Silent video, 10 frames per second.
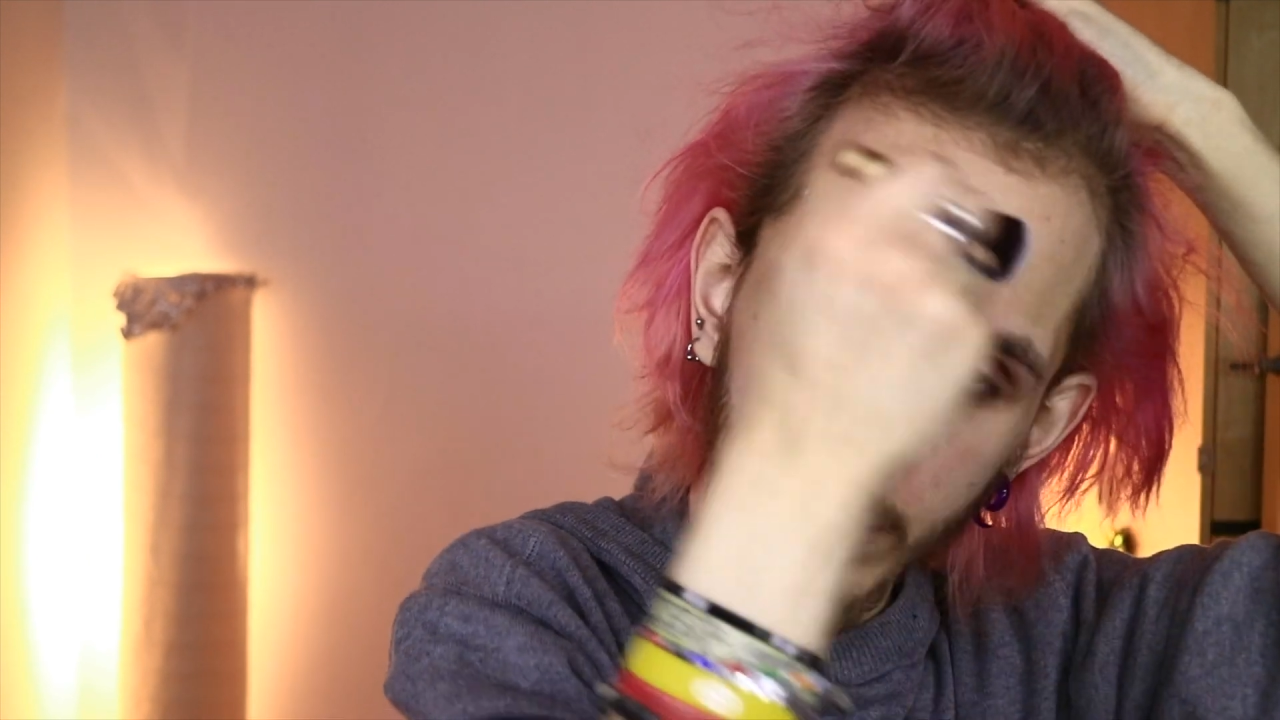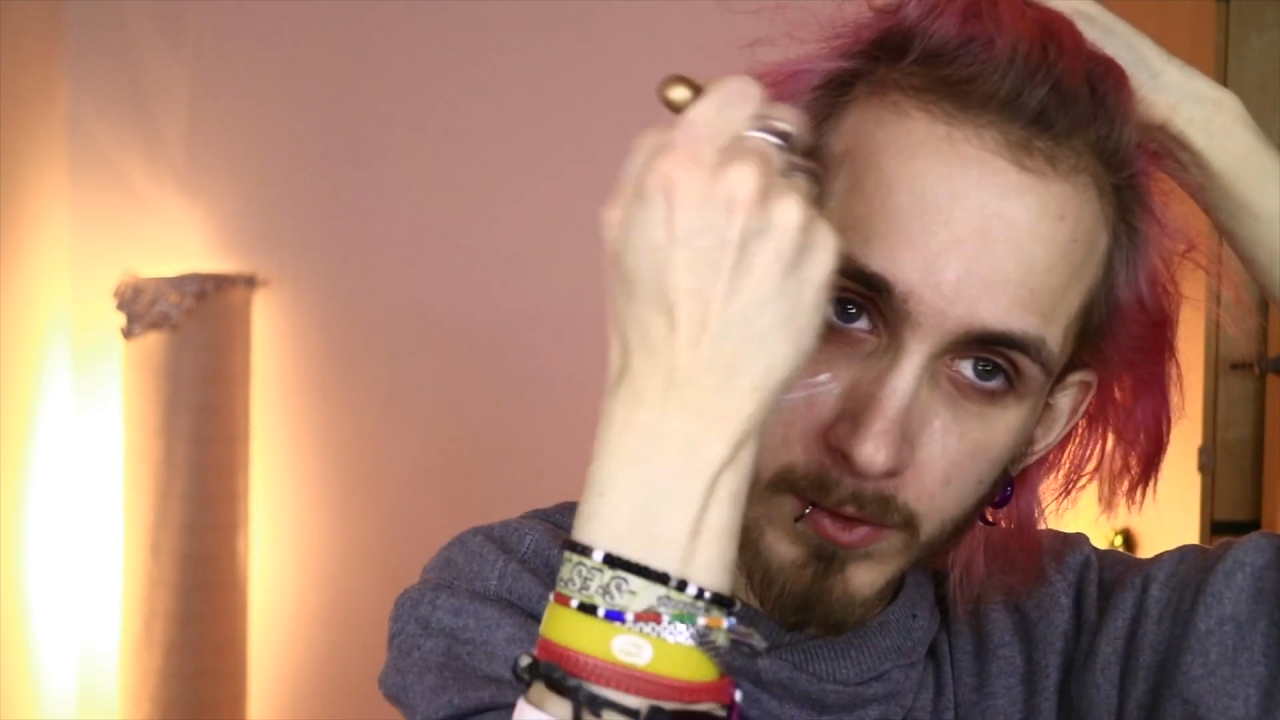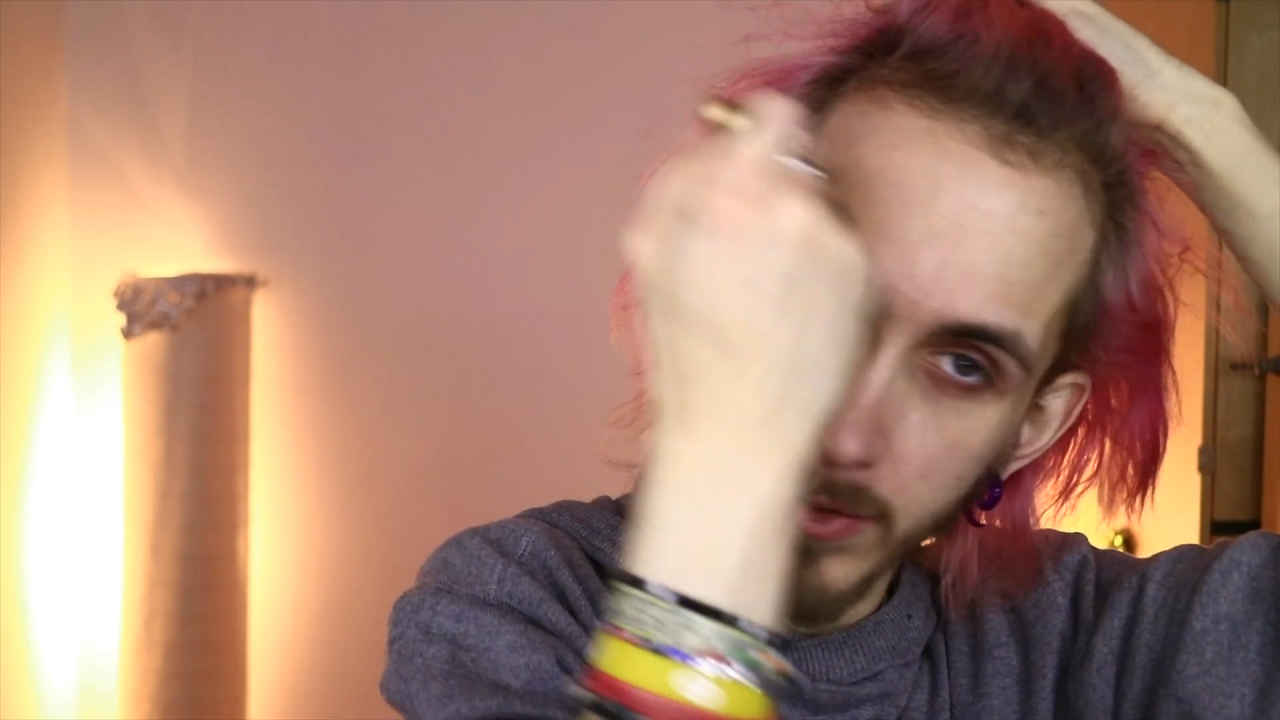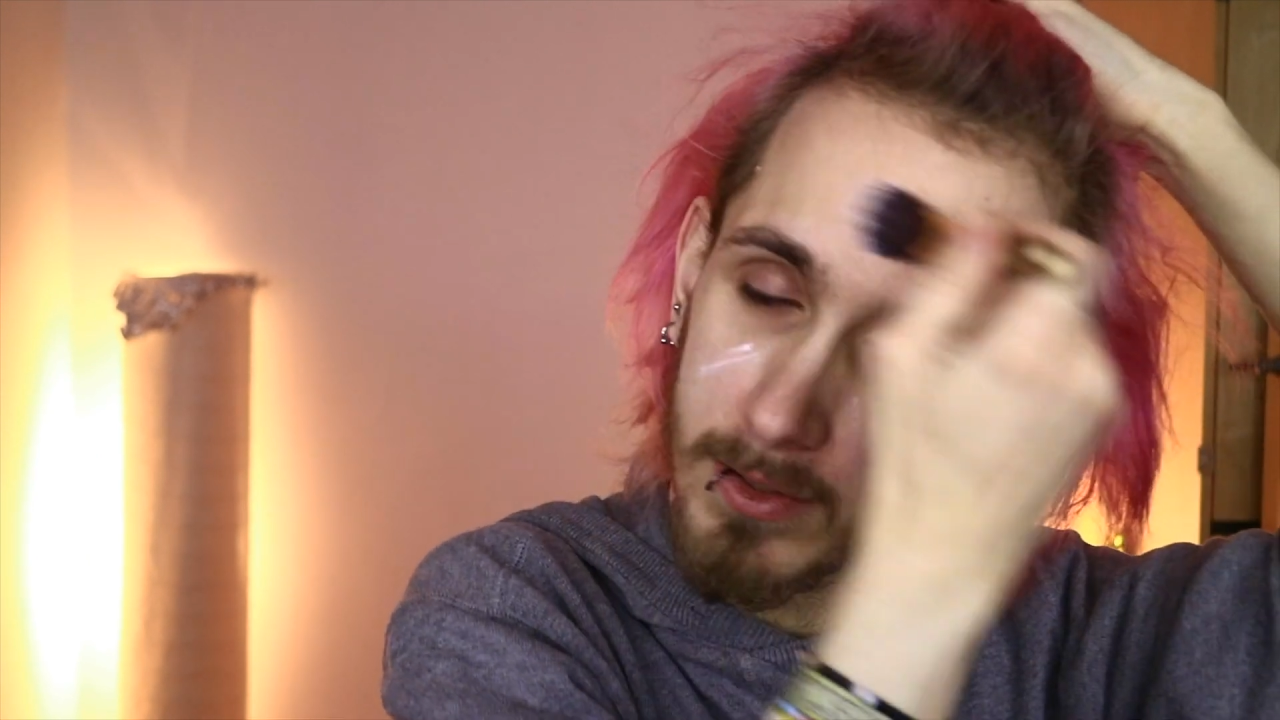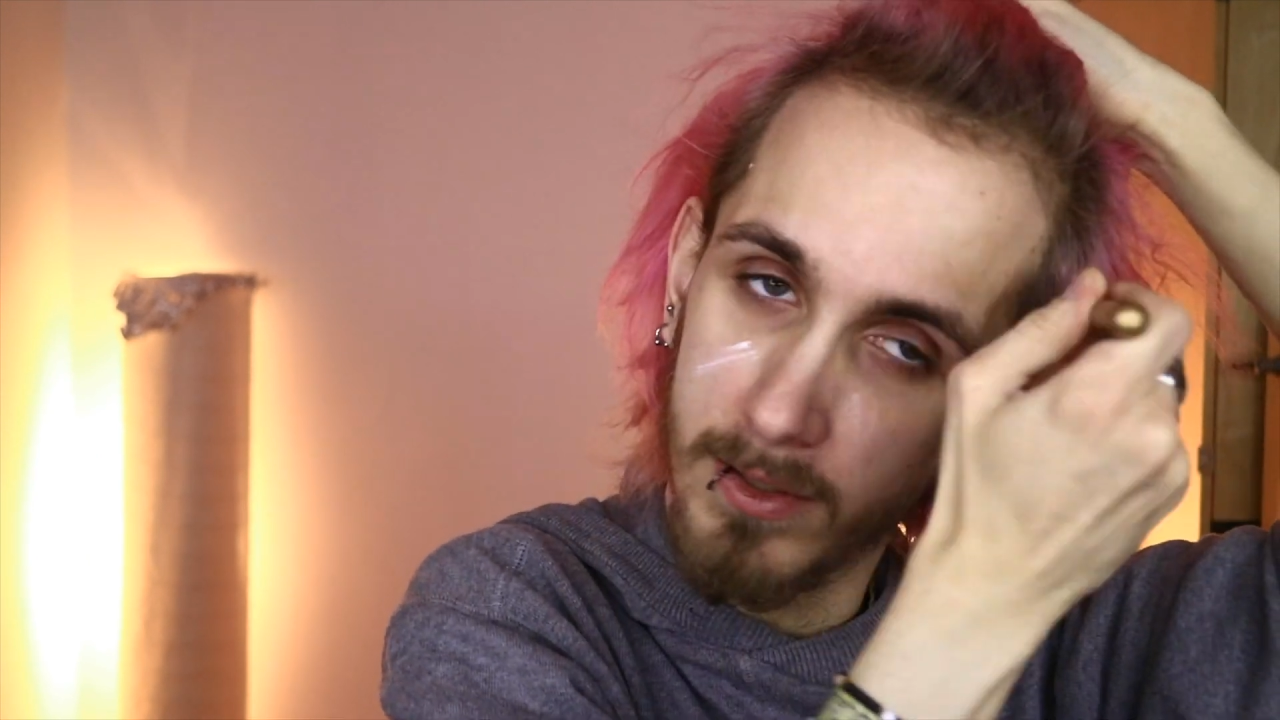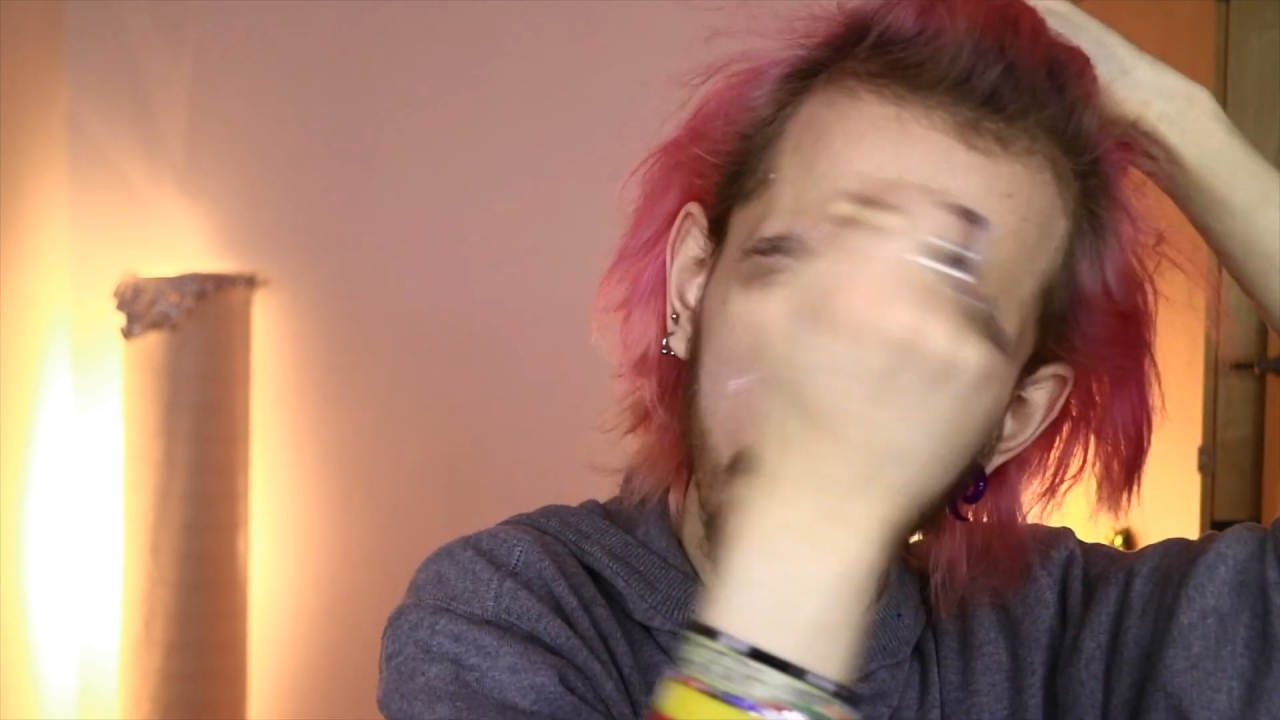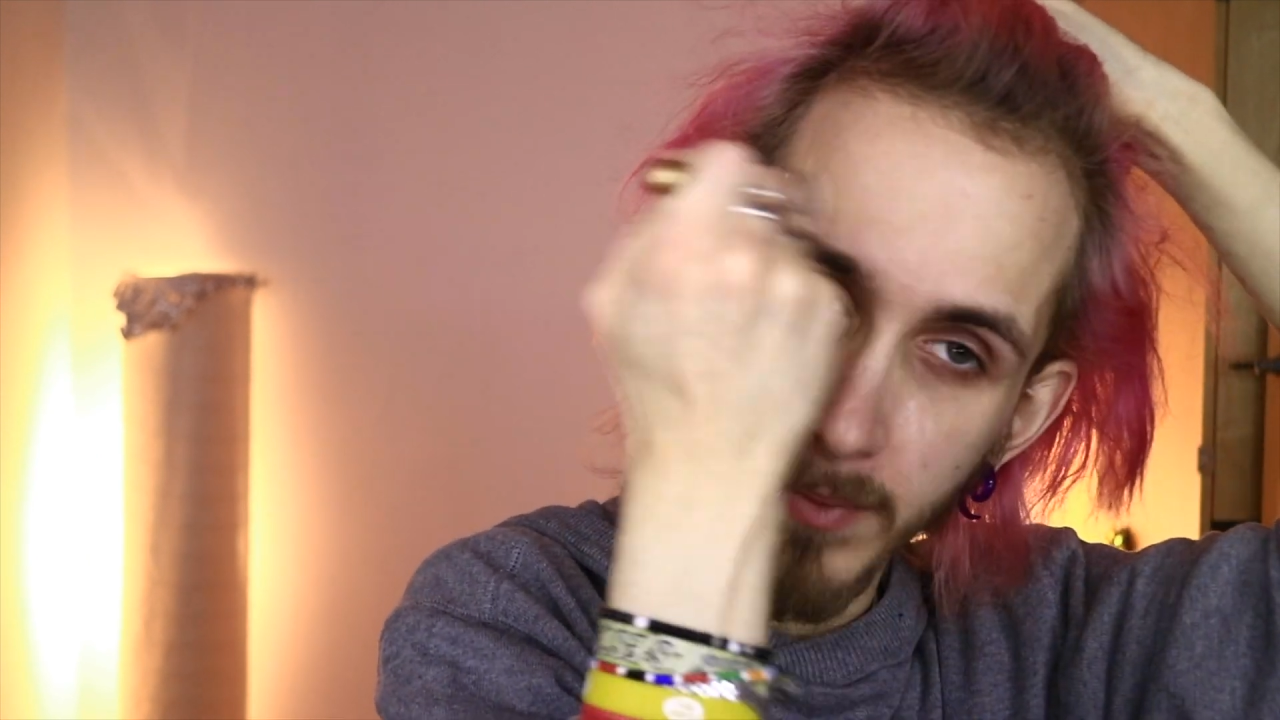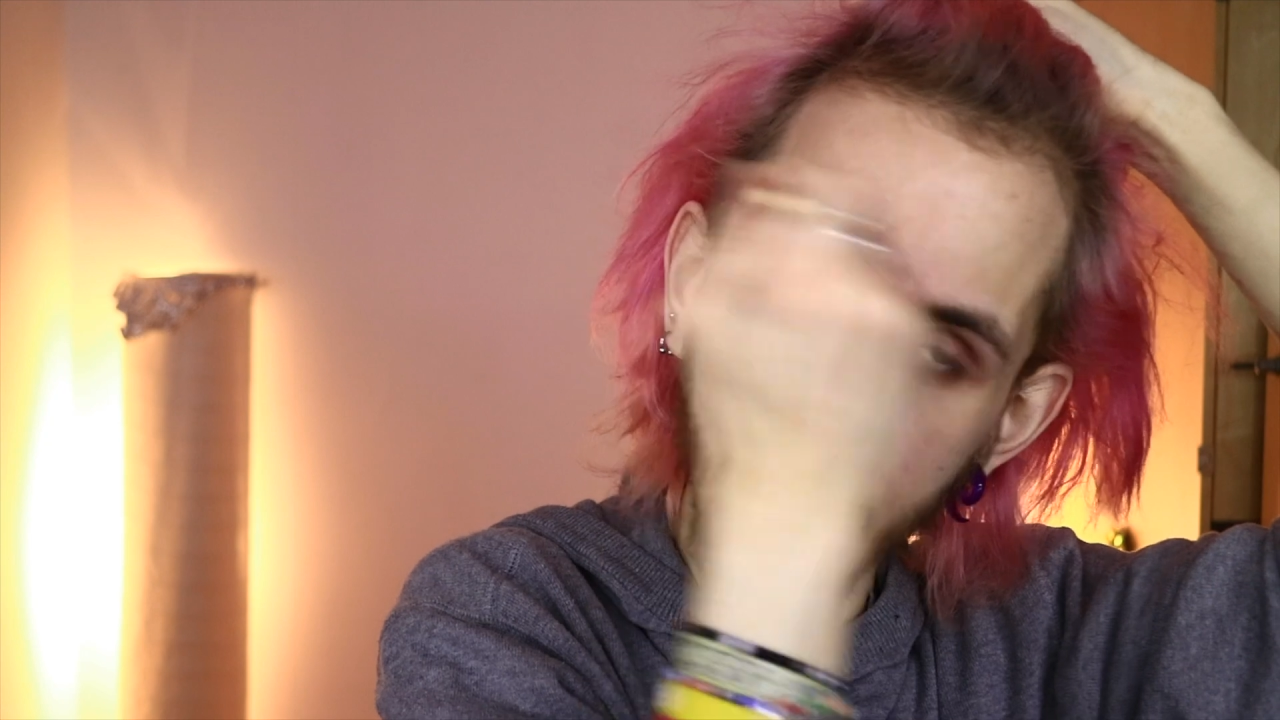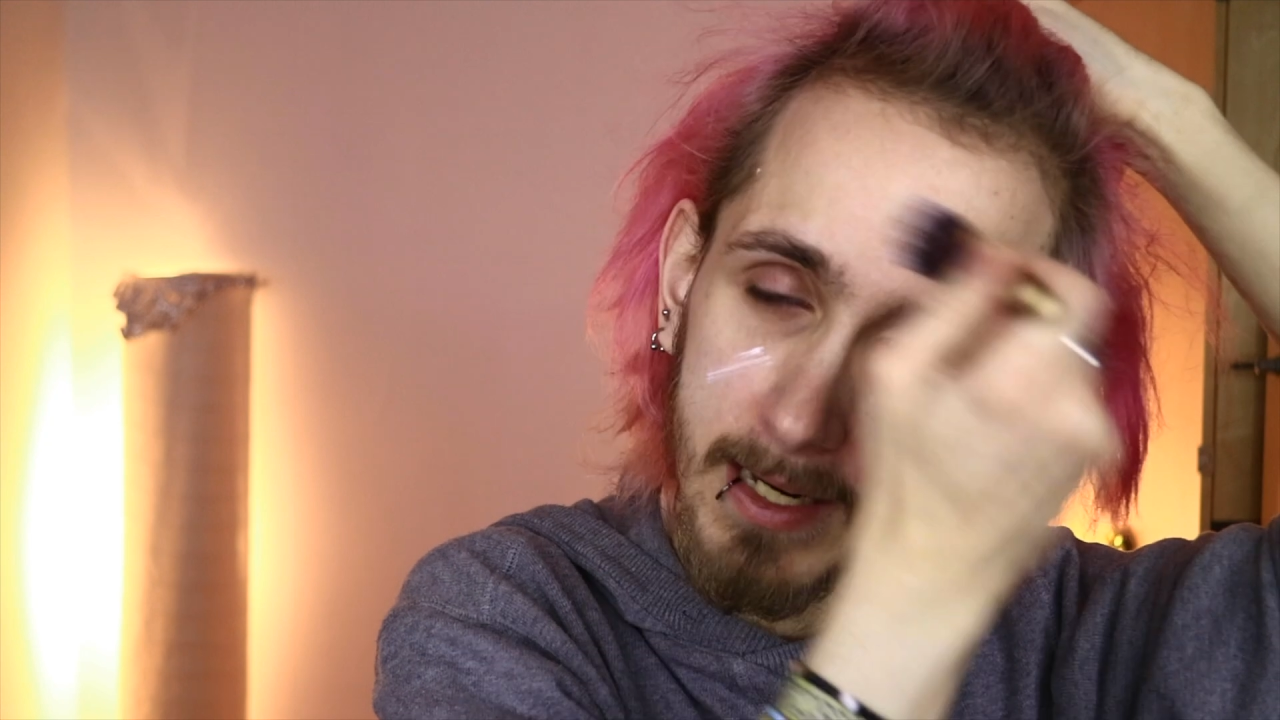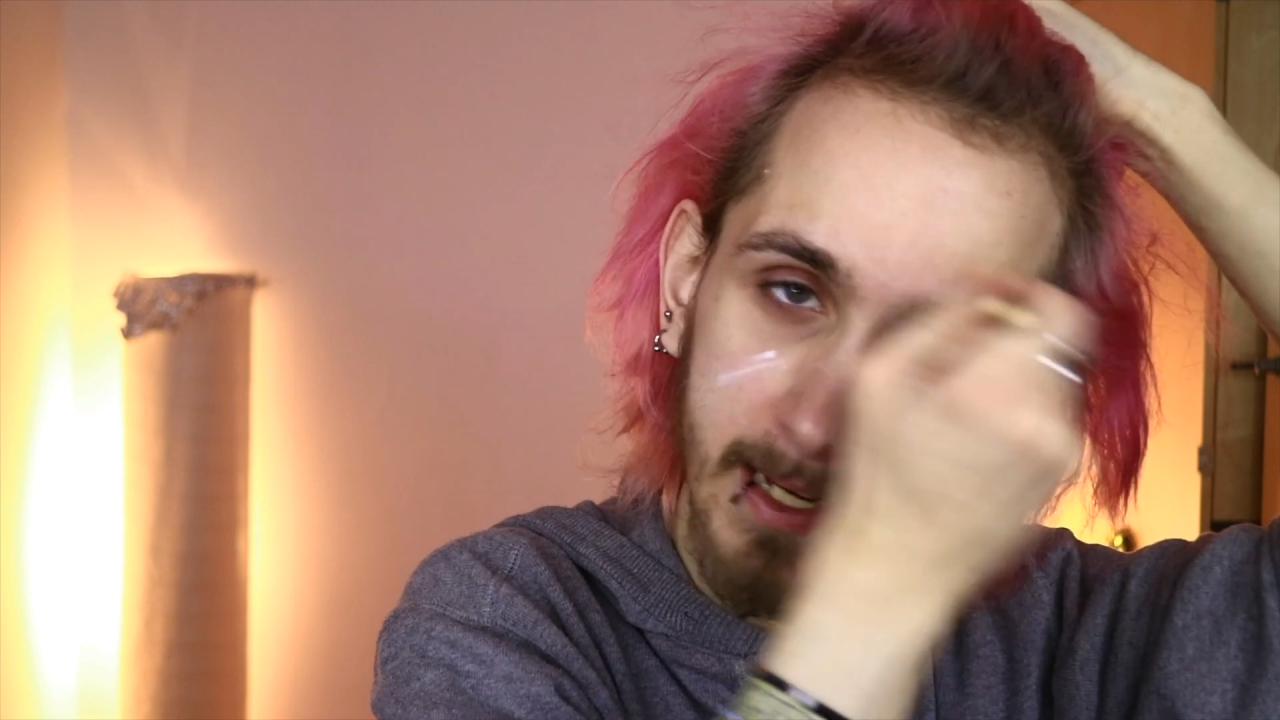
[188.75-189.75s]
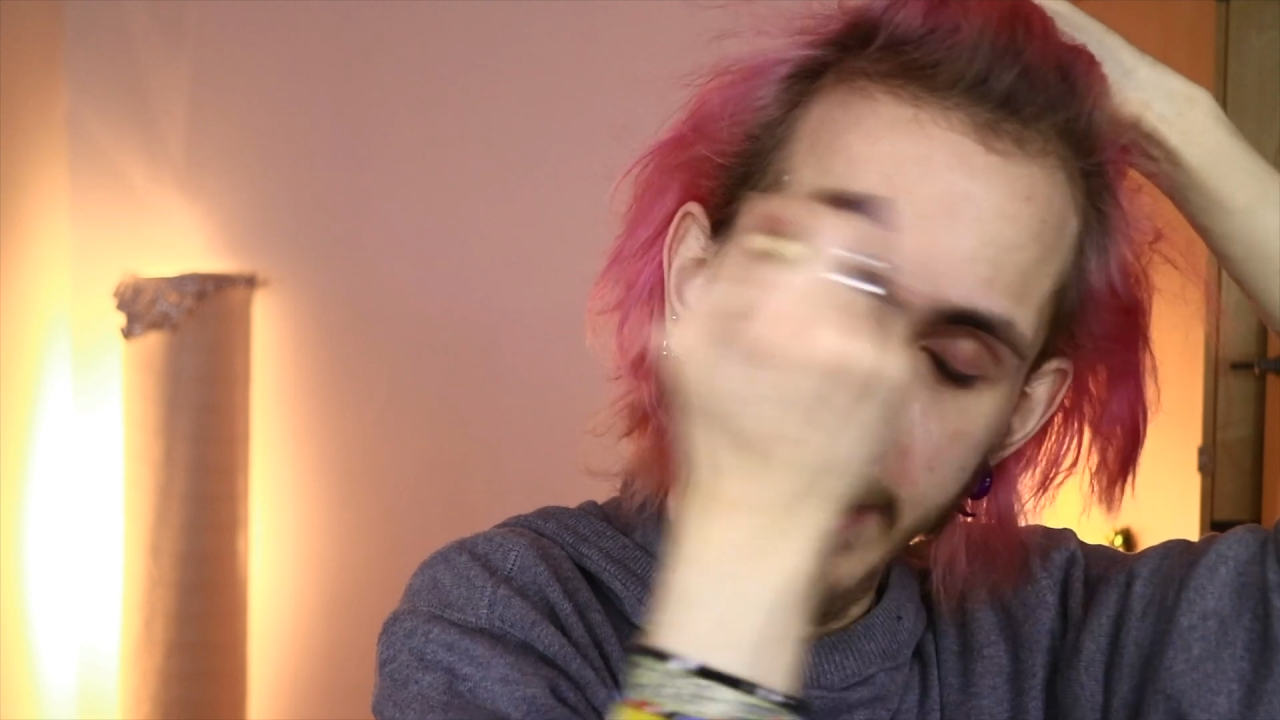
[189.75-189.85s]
just spreading